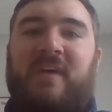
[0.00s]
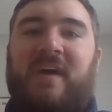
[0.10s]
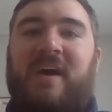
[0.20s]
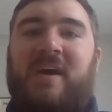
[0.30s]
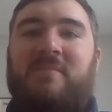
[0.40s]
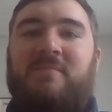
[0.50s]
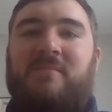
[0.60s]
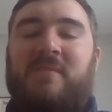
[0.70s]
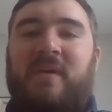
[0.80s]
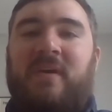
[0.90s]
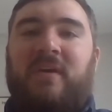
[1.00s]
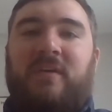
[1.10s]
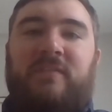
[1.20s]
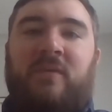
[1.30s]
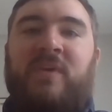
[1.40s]

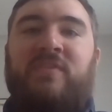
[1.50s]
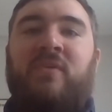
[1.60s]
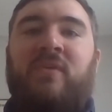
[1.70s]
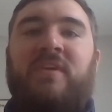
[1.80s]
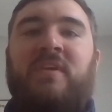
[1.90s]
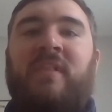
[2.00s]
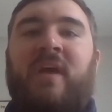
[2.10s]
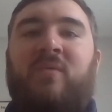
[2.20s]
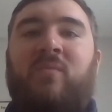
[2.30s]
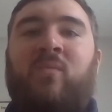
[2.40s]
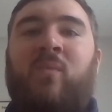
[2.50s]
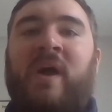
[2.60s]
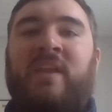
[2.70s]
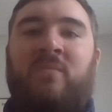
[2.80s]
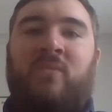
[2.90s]
So we thought, you know, like,
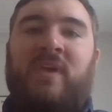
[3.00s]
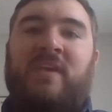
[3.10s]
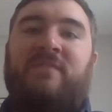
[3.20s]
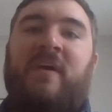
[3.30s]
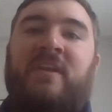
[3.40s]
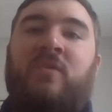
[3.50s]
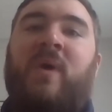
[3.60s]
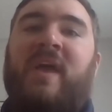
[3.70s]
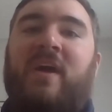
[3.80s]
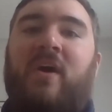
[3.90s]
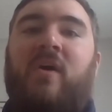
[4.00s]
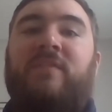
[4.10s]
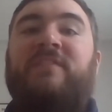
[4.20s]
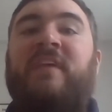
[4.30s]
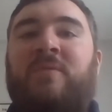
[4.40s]
why don't we find a way
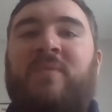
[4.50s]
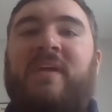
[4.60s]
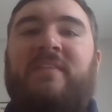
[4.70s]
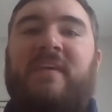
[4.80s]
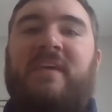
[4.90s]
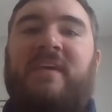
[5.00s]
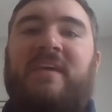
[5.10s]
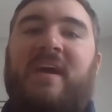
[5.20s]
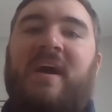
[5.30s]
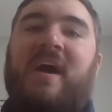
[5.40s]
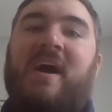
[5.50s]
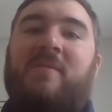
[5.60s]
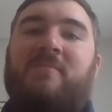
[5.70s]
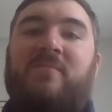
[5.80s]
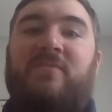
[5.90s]
of celebrating
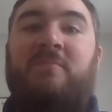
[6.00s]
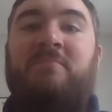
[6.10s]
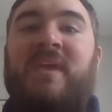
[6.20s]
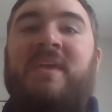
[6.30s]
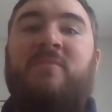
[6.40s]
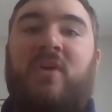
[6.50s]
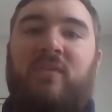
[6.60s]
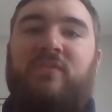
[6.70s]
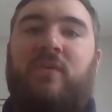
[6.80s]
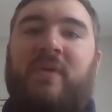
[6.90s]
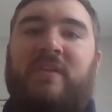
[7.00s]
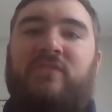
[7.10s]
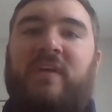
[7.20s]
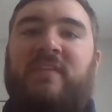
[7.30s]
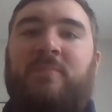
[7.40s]
the meme culture around
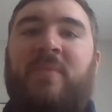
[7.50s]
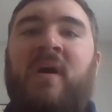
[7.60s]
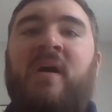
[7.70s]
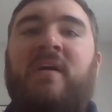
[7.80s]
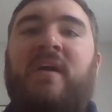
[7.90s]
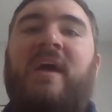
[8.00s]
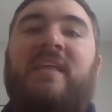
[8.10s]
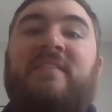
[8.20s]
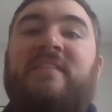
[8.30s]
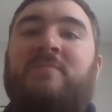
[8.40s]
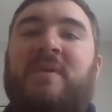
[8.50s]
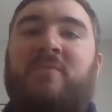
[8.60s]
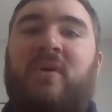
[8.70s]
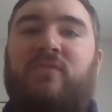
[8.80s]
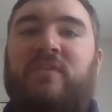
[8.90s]
Jurassic Park and internet meme
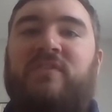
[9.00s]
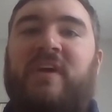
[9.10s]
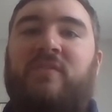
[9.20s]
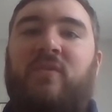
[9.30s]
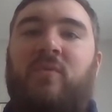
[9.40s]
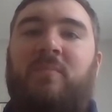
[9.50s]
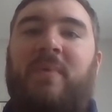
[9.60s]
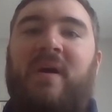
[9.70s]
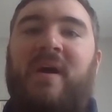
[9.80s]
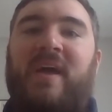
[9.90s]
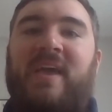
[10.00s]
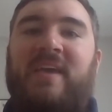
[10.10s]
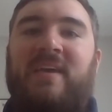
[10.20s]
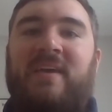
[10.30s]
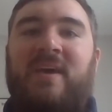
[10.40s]
culture in general
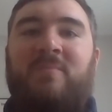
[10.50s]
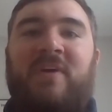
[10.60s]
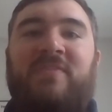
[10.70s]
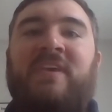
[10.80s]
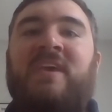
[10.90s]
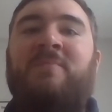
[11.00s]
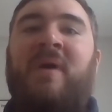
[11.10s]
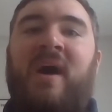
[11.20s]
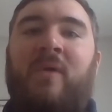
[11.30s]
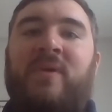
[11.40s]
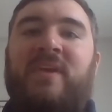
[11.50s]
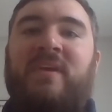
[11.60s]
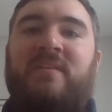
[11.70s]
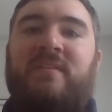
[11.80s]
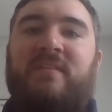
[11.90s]
by thinking about how we
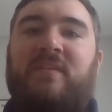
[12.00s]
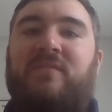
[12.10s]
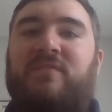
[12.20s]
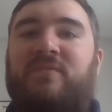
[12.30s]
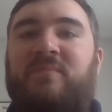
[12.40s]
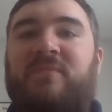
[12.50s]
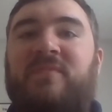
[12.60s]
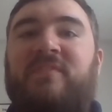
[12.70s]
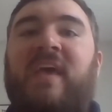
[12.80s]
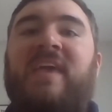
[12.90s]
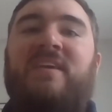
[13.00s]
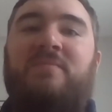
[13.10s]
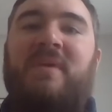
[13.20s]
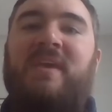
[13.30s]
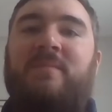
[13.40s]
can sort of take
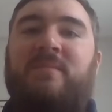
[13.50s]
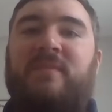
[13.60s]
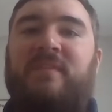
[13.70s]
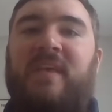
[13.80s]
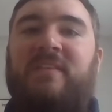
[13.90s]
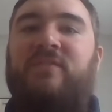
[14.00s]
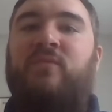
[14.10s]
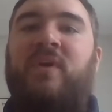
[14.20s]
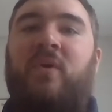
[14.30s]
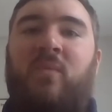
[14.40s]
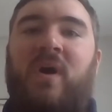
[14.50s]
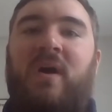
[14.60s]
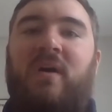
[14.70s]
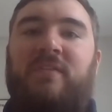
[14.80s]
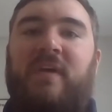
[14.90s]
memes into the real
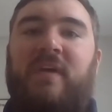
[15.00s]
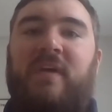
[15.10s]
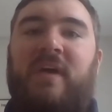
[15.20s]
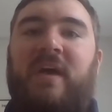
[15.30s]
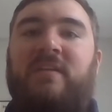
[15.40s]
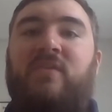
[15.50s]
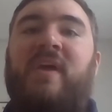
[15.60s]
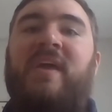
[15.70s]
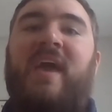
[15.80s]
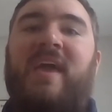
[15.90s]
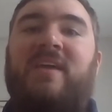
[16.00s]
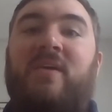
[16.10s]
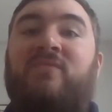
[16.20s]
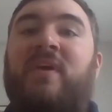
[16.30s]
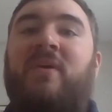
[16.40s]
world and create a
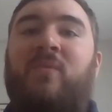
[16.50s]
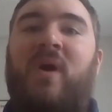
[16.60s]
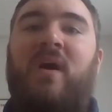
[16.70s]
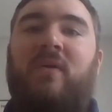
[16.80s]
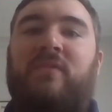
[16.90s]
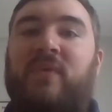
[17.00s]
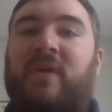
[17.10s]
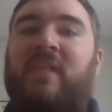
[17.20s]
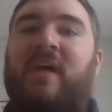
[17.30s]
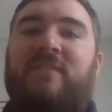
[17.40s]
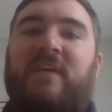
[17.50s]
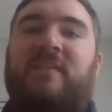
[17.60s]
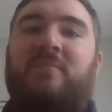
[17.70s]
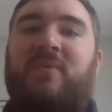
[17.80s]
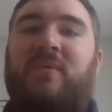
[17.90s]
real world, real life
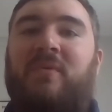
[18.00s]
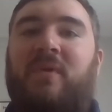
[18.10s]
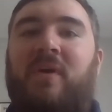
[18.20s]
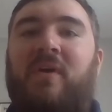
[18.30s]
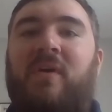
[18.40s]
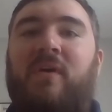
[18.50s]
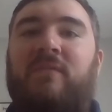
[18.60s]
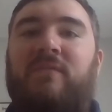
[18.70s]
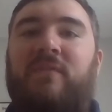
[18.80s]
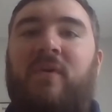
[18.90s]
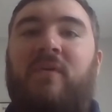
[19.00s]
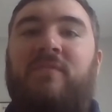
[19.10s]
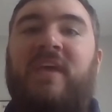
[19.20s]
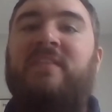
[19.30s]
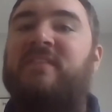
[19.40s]
example
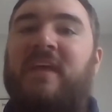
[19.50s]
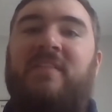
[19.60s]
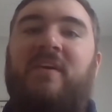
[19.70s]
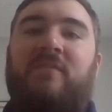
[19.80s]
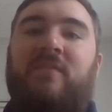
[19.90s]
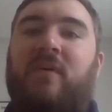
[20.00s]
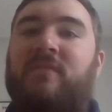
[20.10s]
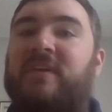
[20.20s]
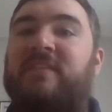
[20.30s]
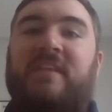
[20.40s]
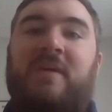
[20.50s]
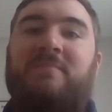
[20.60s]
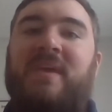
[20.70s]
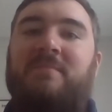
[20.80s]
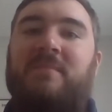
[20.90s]
of the internet, of an internet
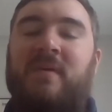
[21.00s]
meme.